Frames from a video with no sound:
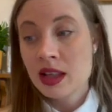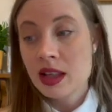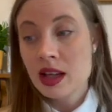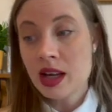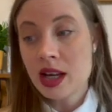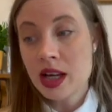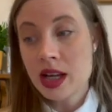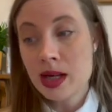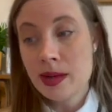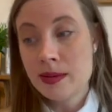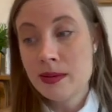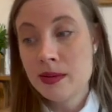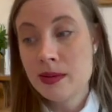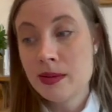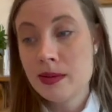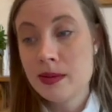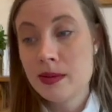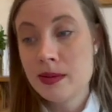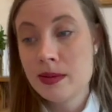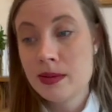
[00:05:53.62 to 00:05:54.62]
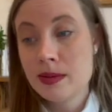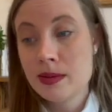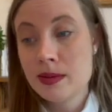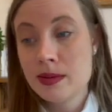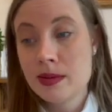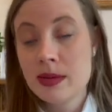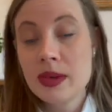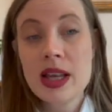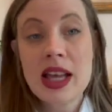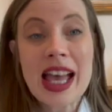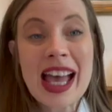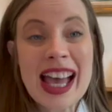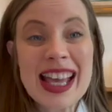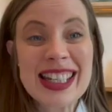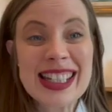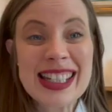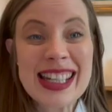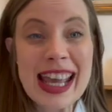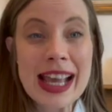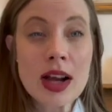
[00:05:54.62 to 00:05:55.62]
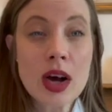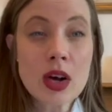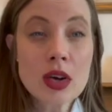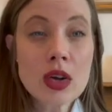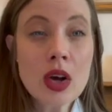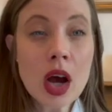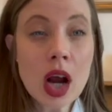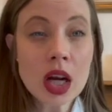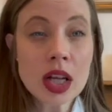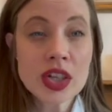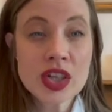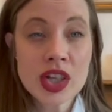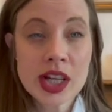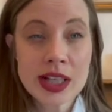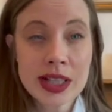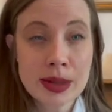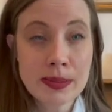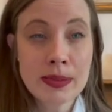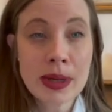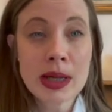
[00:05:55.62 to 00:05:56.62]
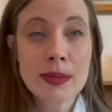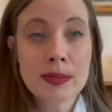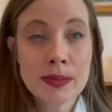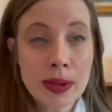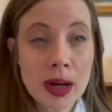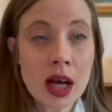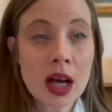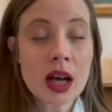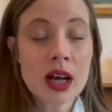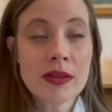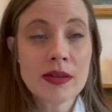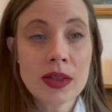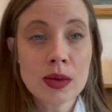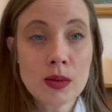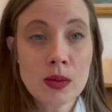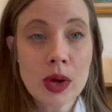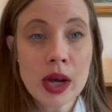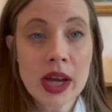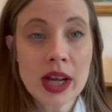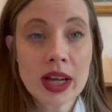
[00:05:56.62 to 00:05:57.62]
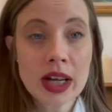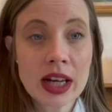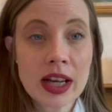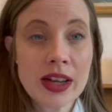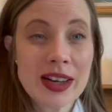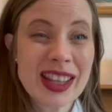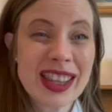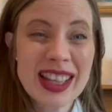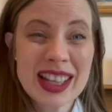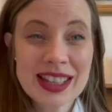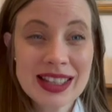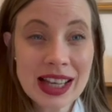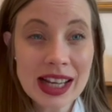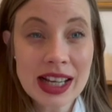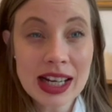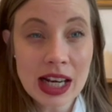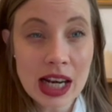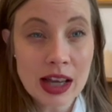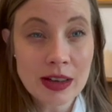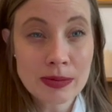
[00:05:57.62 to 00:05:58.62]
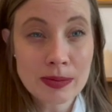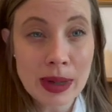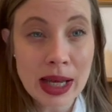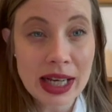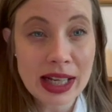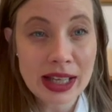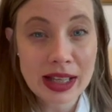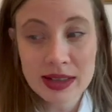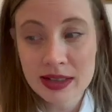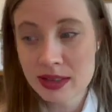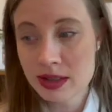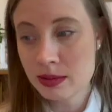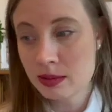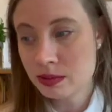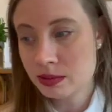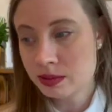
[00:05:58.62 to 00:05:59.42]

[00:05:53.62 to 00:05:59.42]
um, head and neck oncology is a big part of the workload and things like cleft palates.